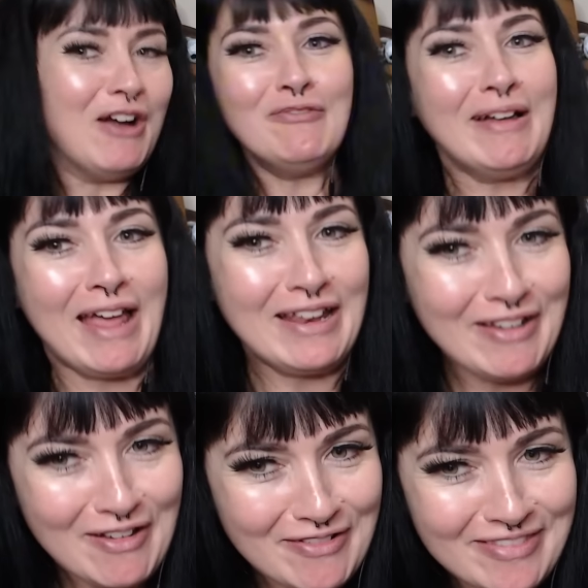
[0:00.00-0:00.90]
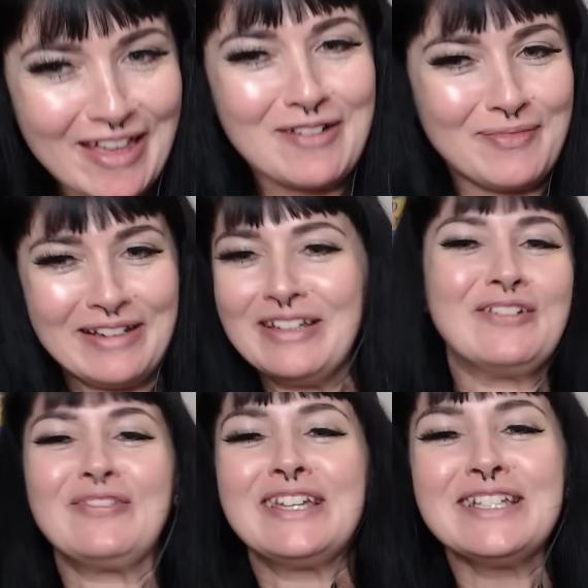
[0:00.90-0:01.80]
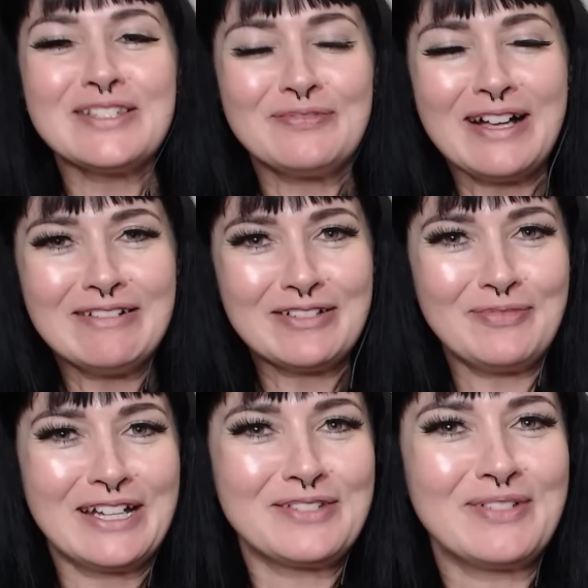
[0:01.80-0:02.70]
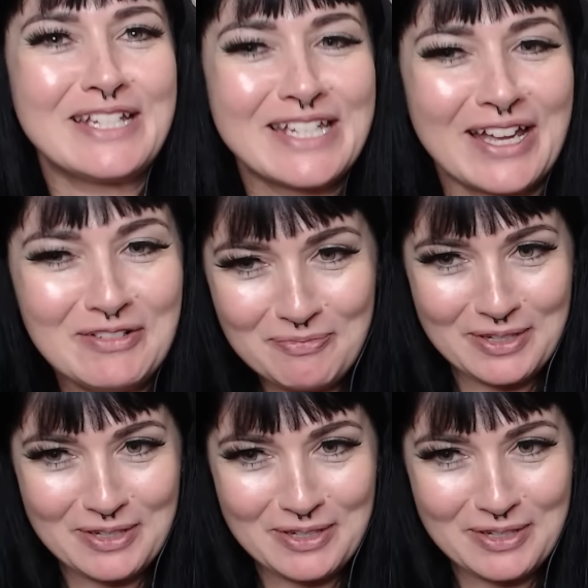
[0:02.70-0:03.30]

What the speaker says: Well, hello there, my lovelies. Welcome back to my channel,